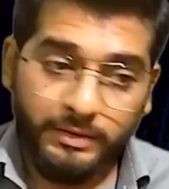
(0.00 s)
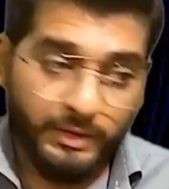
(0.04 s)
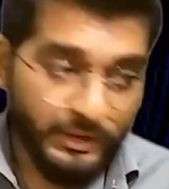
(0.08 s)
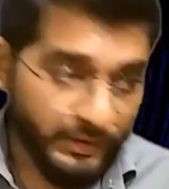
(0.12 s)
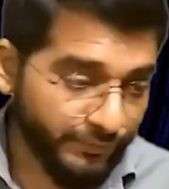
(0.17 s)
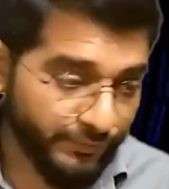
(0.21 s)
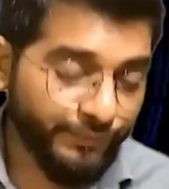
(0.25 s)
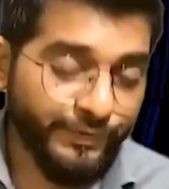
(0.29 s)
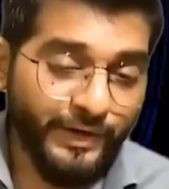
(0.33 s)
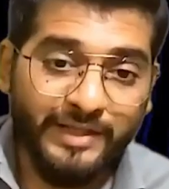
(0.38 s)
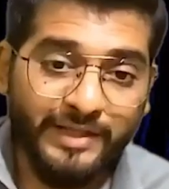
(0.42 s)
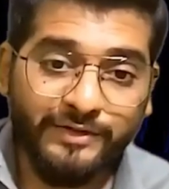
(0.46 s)

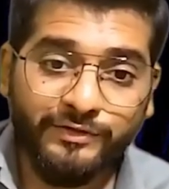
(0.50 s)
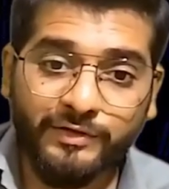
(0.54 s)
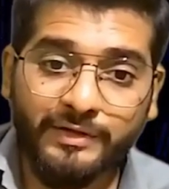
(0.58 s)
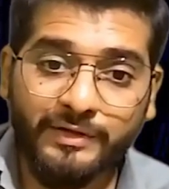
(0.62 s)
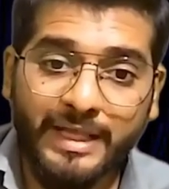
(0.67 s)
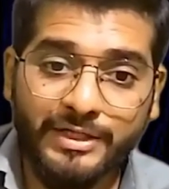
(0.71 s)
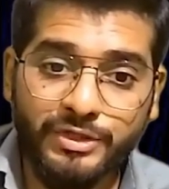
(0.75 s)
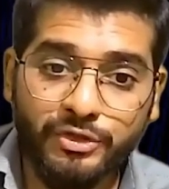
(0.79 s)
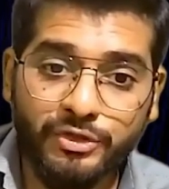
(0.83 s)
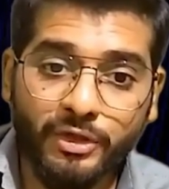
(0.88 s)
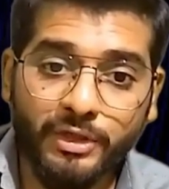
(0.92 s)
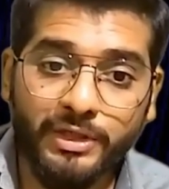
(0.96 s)
This French
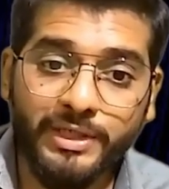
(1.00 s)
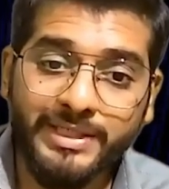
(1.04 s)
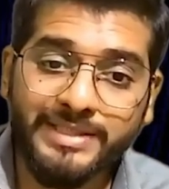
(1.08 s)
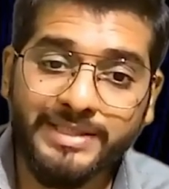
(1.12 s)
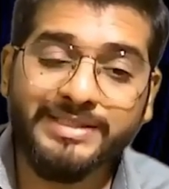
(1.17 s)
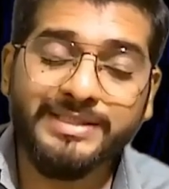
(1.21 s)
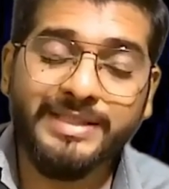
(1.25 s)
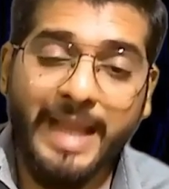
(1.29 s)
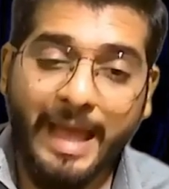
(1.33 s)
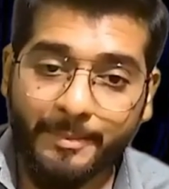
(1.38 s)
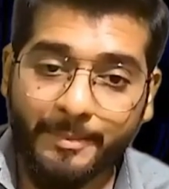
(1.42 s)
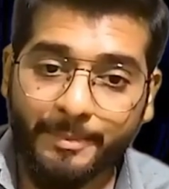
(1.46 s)
national,
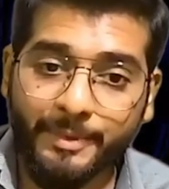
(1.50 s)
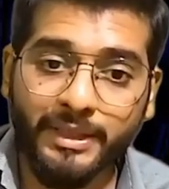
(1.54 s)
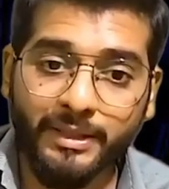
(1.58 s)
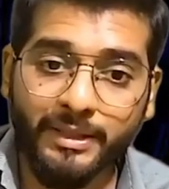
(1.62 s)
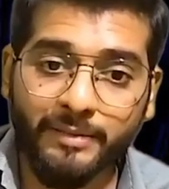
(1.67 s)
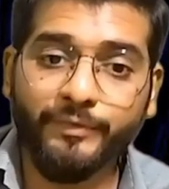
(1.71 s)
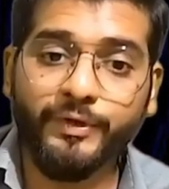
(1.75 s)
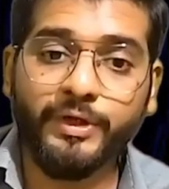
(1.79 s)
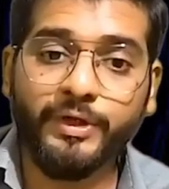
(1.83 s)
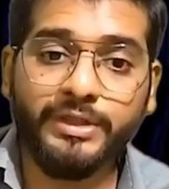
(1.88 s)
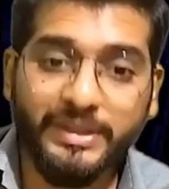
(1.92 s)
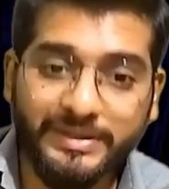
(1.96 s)
he's slapping
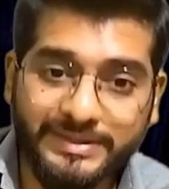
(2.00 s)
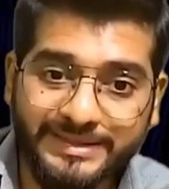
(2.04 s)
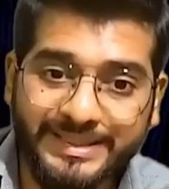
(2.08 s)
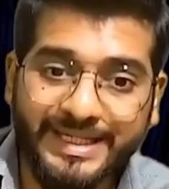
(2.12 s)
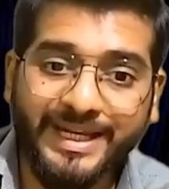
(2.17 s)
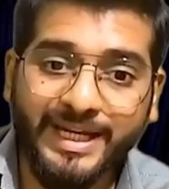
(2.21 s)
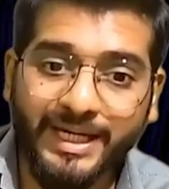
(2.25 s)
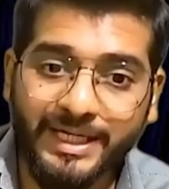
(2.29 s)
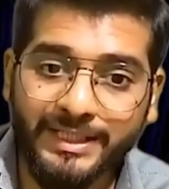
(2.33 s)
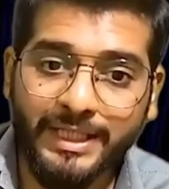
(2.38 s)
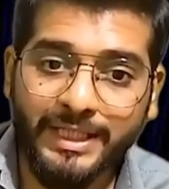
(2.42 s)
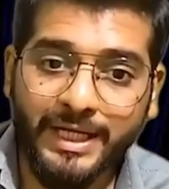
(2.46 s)
him for the
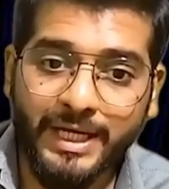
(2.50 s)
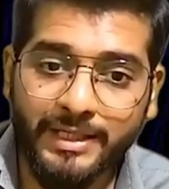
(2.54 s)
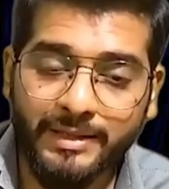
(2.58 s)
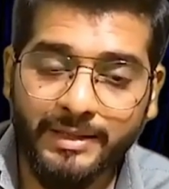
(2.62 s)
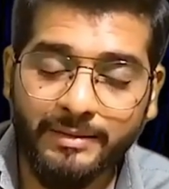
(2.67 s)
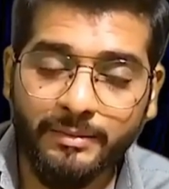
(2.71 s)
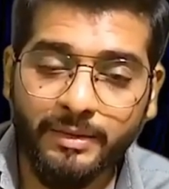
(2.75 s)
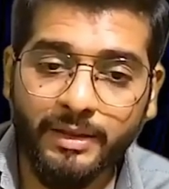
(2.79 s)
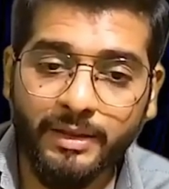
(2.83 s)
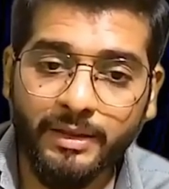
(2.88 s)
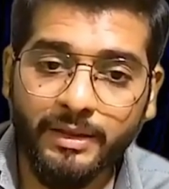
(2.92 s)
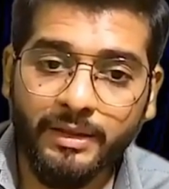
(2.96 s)
second
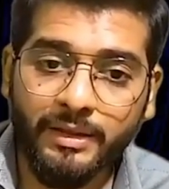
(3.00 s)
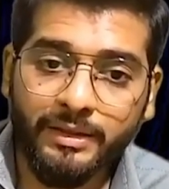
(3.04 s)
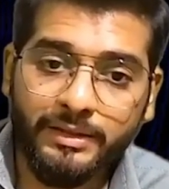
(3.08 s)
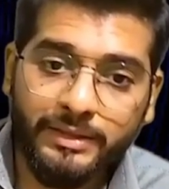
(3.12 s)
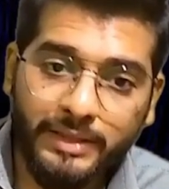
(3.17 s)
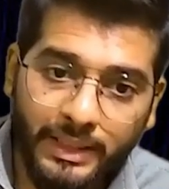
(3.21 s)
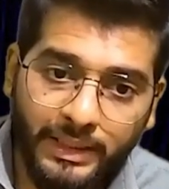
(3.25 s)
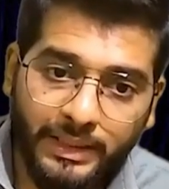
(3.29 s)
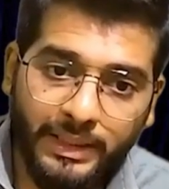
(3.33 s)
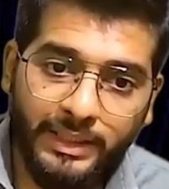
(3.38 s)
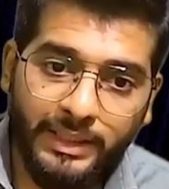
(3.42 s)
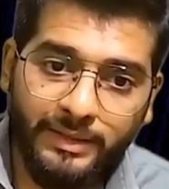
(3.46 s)
time,
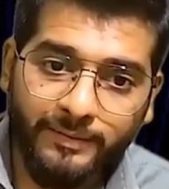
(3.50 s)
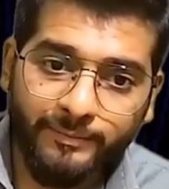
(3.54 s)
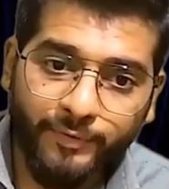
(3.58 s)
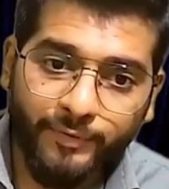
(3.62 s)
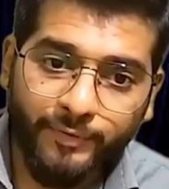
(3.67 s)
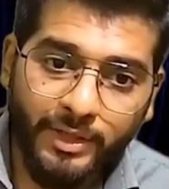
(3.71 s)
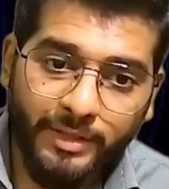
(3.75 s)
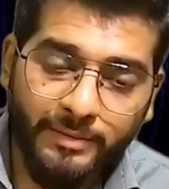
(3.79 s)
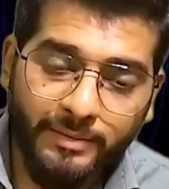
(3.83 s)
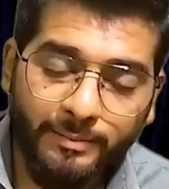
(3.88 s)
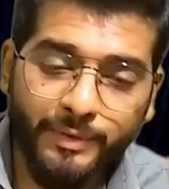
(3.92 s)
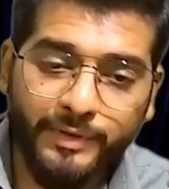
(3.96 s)
taking him
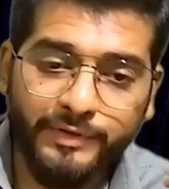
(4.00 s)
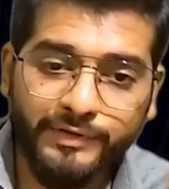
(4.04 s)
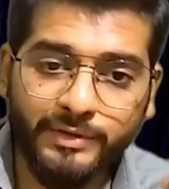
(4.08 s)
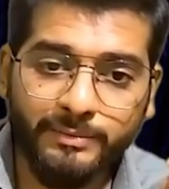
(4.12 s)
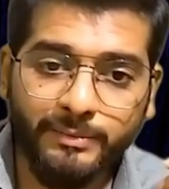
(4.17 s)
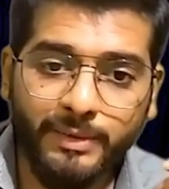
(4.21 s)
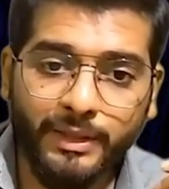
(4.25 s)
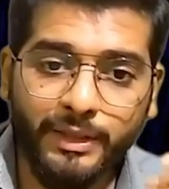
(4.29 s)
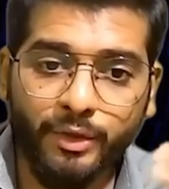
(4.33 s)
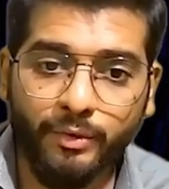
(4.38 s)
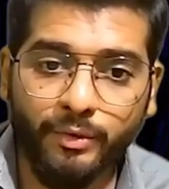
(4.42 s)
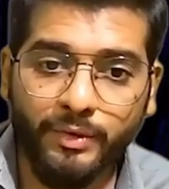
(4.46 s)
for
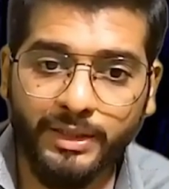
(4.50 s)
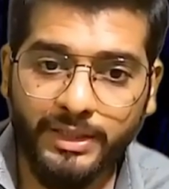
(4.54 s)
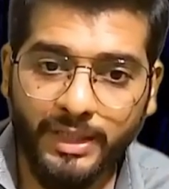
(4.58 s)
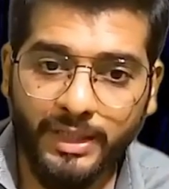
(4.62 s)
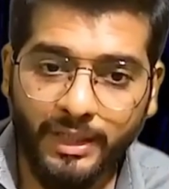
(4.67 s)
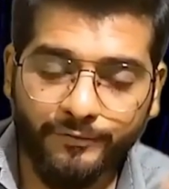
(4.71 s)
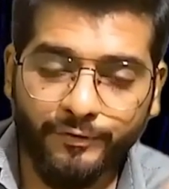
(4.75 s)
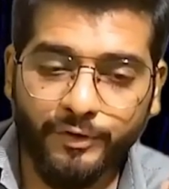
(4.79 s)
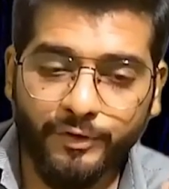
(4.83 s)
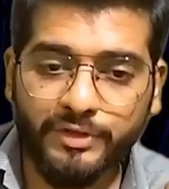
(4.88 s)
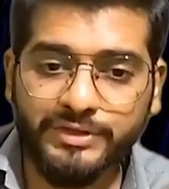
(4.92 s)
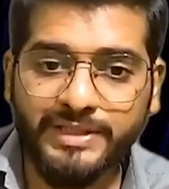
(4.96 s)
imprisonment over
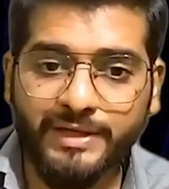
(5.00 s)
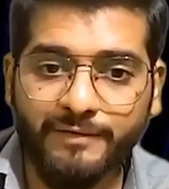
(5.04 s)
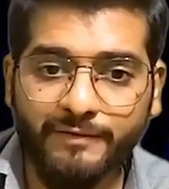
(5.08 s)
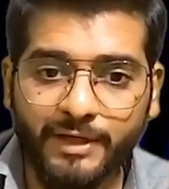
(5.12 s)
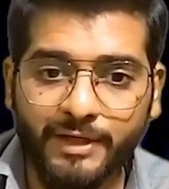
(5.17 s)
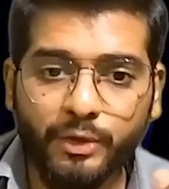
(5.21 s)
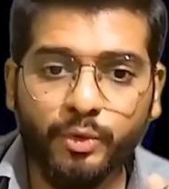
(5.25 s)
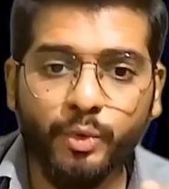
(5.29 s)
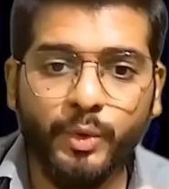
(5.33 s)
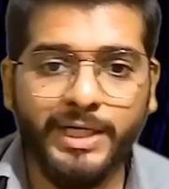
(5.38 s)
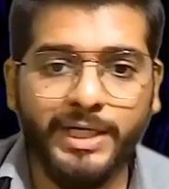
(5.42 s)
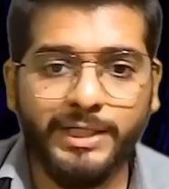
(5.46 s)
there for
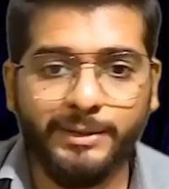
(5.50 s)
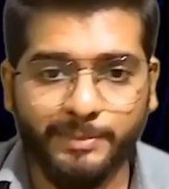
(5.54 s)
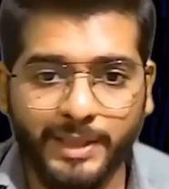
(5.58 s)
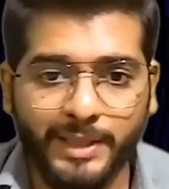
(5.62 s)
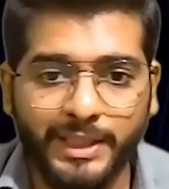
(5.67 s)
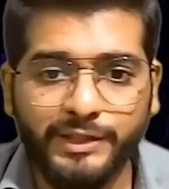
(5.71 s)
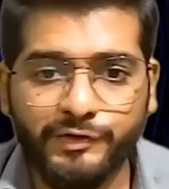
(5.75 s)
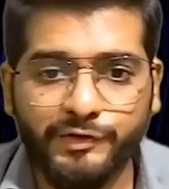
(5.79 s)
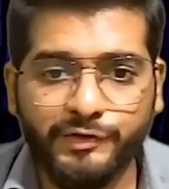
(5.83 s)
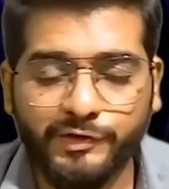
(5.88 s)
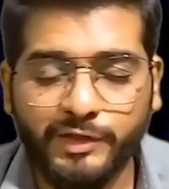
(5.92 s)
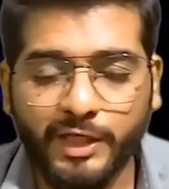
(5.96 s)
7 to 8
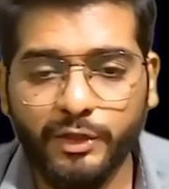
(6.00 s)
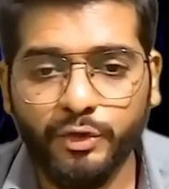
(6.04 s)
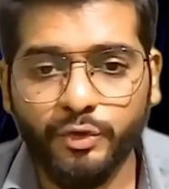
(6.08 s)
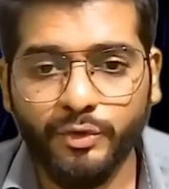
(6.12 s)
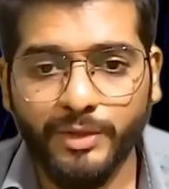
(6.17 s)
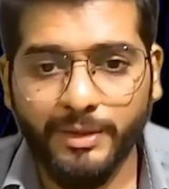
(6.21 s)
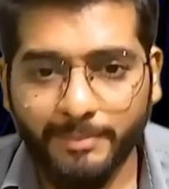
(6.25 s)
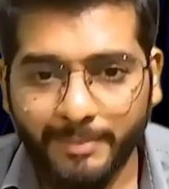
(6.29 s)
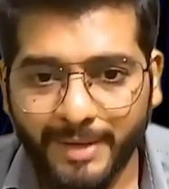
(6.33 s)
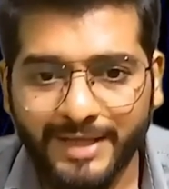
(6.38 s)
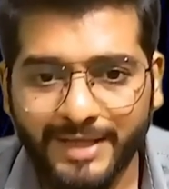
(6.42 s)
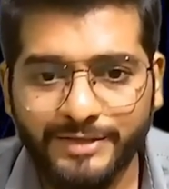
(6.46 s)
months. Can you
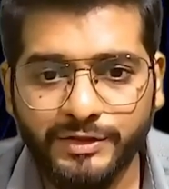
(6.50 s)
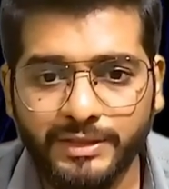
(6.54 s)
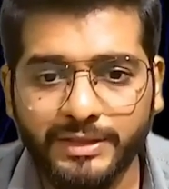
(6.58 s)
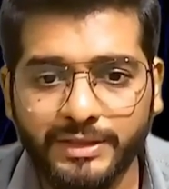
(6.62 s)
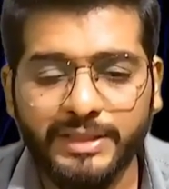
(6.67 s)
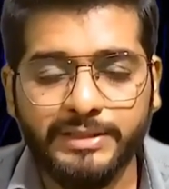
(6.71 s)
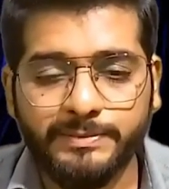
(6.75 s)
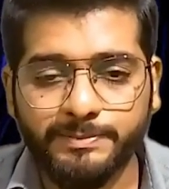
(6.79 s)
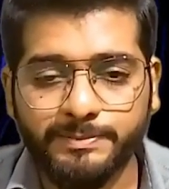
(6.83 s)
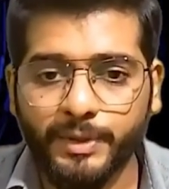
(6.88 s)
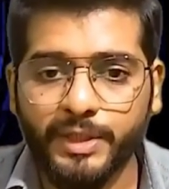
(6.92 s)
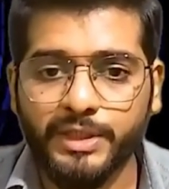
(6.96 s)
imagine
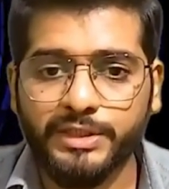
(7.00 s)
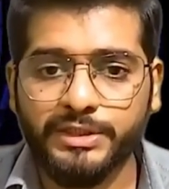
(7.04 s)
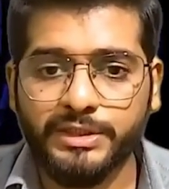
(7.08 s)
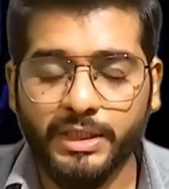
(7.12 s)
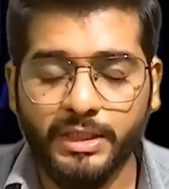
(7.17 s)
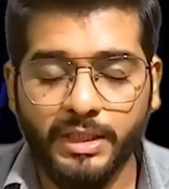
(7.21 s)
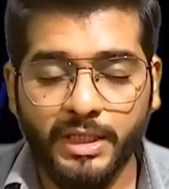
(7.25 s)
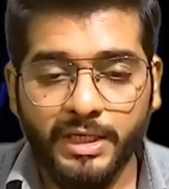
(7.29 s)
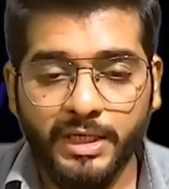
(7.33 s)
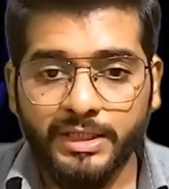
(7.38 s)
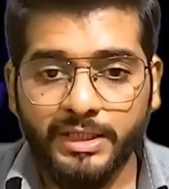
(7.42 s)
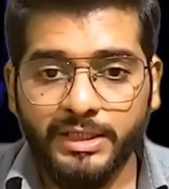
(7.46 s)
this
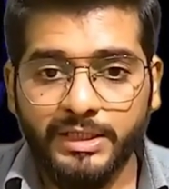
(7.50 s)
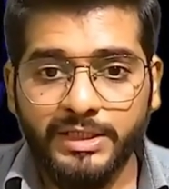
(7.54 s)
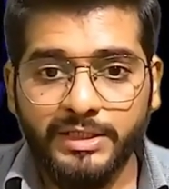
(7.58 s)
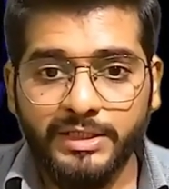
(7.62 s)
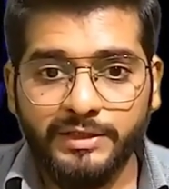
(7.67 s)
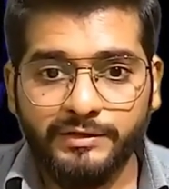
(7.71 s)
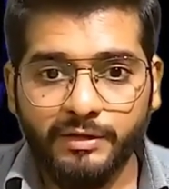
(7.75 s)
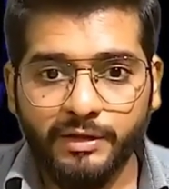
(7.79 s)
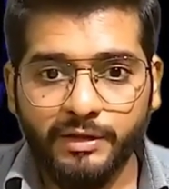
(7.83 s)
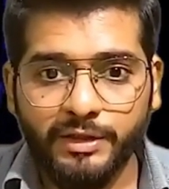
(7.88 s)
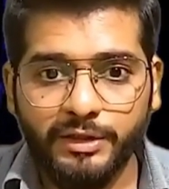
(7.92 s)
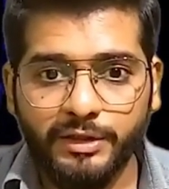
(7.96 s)
person?
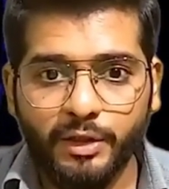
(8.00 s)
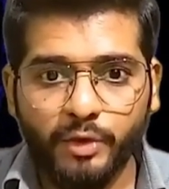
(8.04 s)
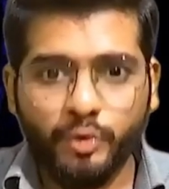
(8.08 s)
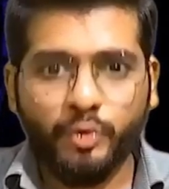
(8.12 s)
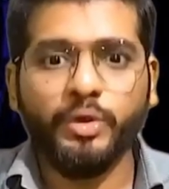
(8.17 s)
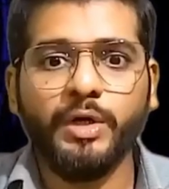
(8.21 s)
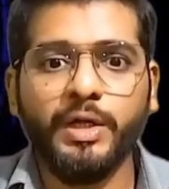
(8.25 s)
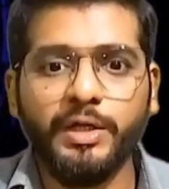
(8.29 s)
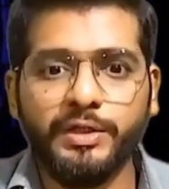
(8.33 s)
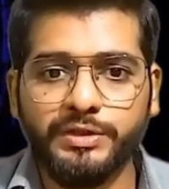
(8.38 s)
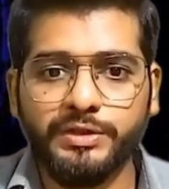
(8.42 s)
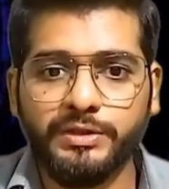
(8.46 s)
He's
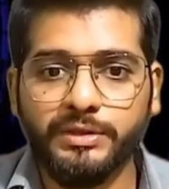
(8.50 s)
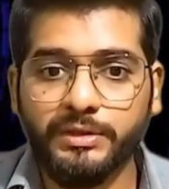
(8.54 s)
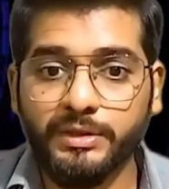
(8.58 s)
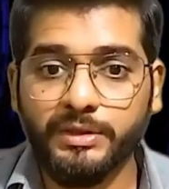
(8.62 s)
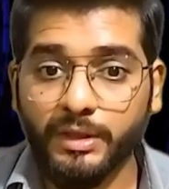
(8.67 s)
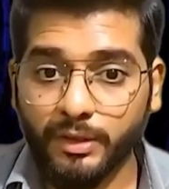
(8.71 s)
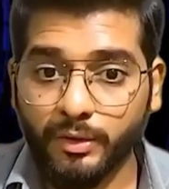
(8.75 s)
ridiculous.